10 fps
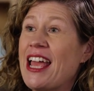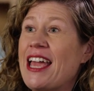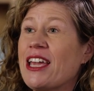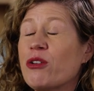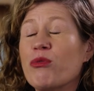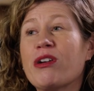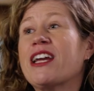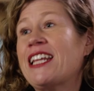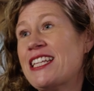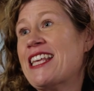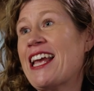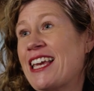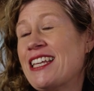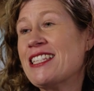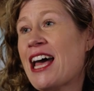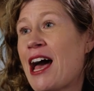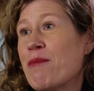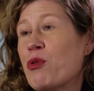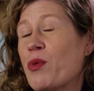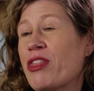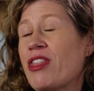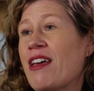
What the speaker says: it can really set kids up with